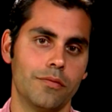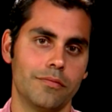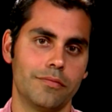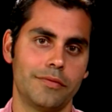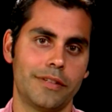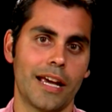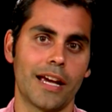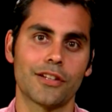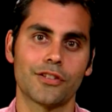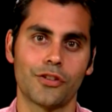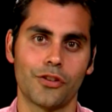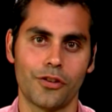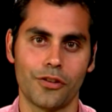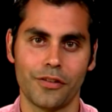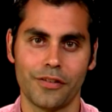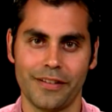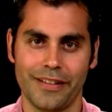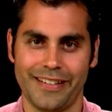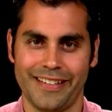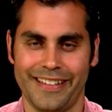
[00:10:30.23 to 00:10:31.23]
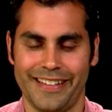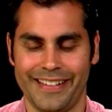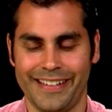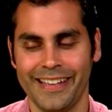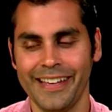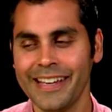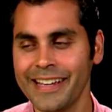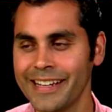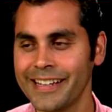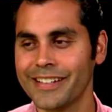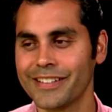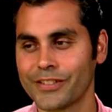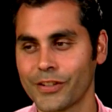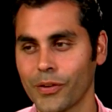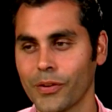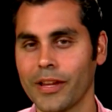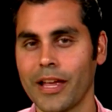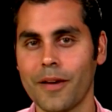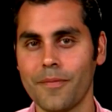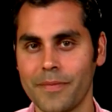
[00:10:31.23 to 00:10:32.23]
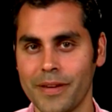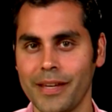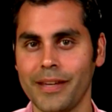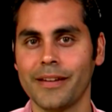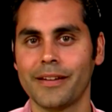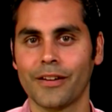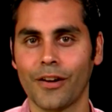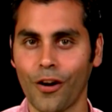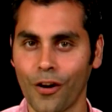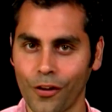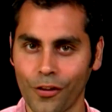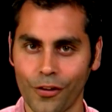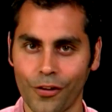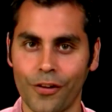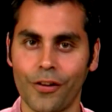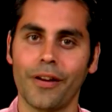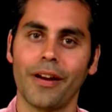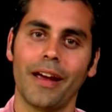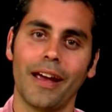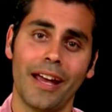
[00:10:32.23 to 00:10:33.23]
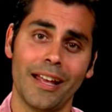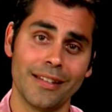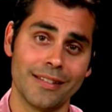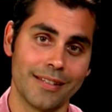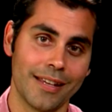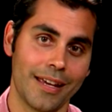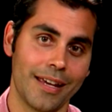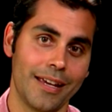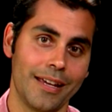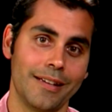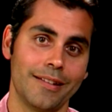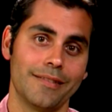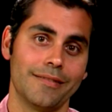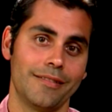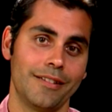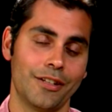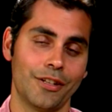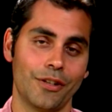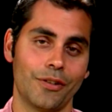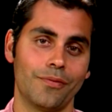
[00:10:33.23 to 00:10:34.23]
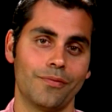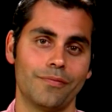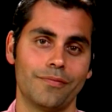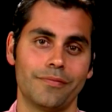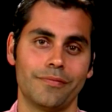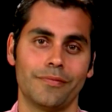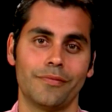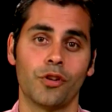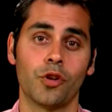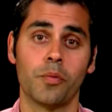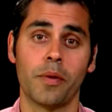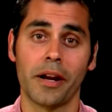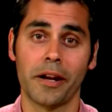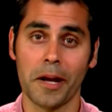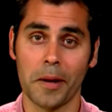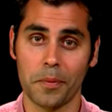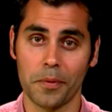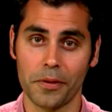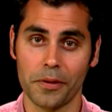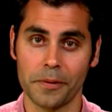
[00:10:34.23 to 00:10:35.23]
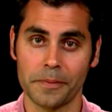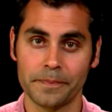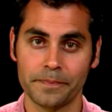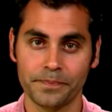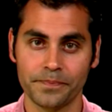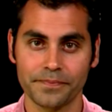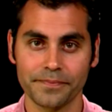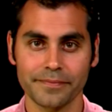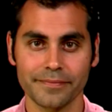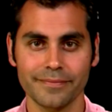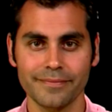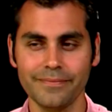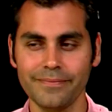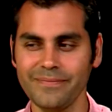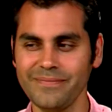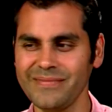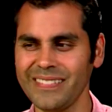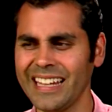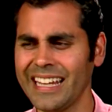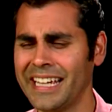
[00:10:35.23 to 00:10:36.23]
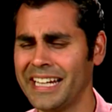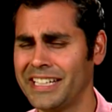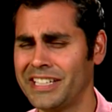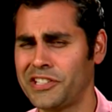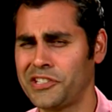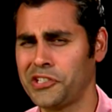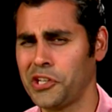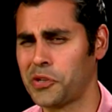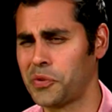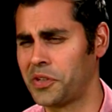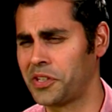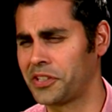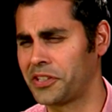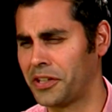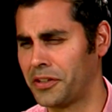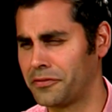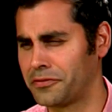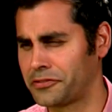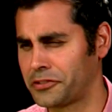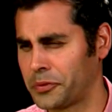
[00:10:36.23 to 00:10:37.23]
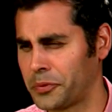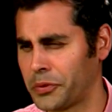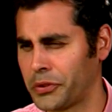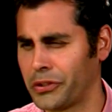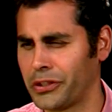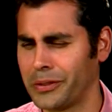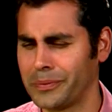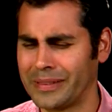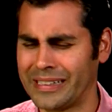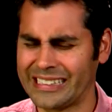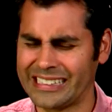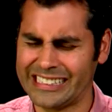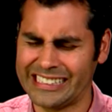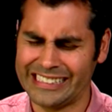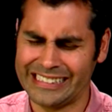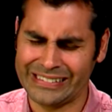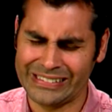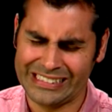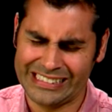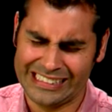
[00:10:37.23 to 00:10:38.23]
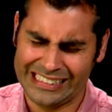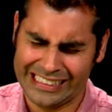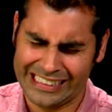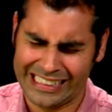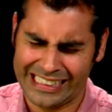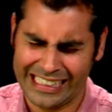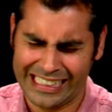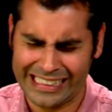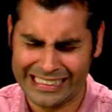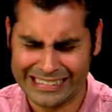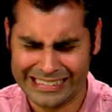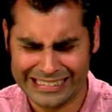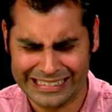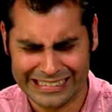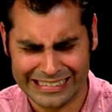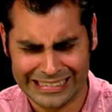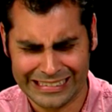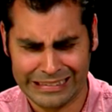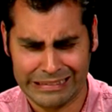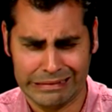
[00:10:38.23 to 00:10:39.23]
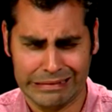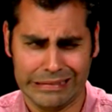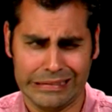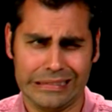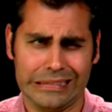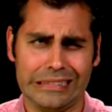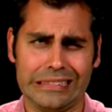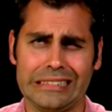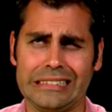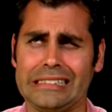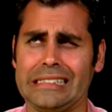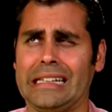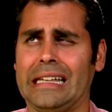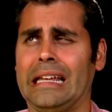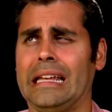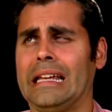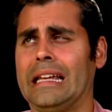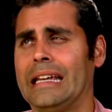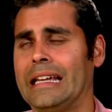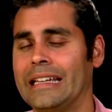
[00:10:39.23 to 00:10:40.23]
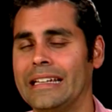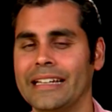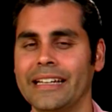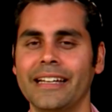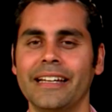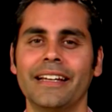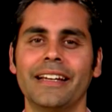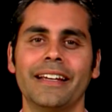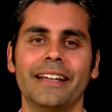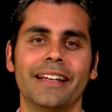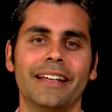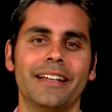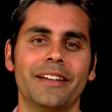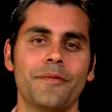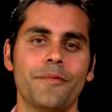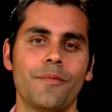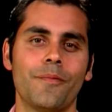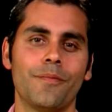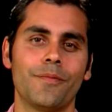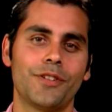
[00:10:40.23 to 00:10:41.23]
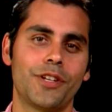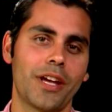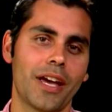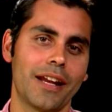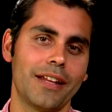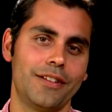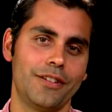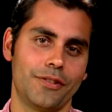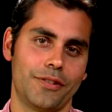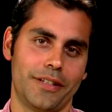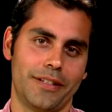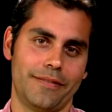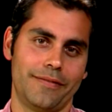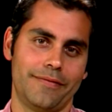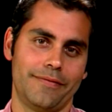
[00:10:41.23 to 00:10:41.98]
text her. So let me call her and say, I want to break up with her. And it's so uncomfortable. I'm like, oh God. But you got to do it.